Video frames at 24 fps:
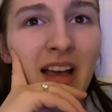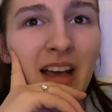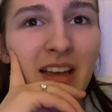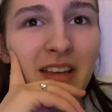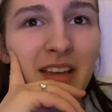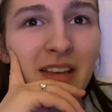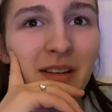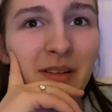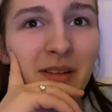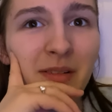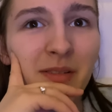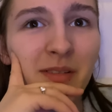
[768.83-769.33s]

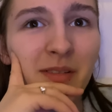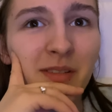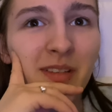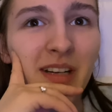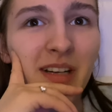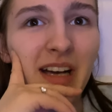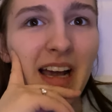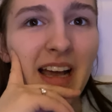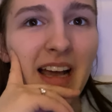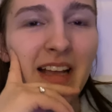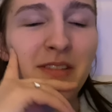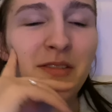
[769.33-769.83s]
you know,
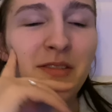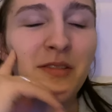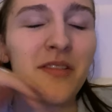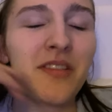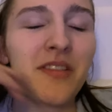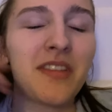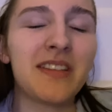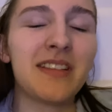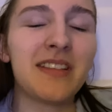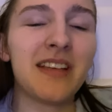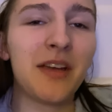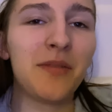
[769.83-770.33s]
I took
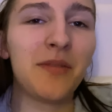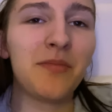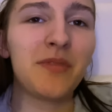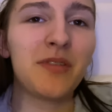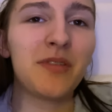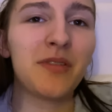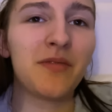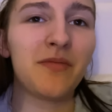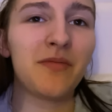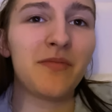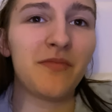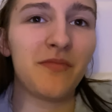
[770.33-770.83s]
the time
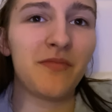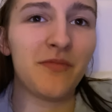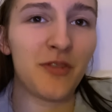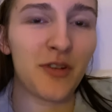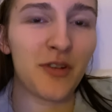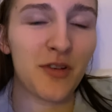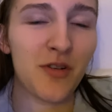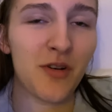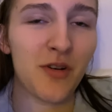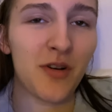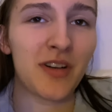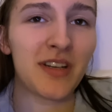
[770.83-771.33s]
to
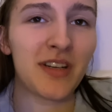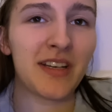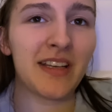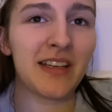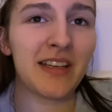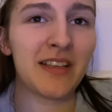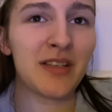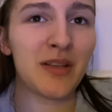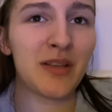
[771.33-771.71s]
record it,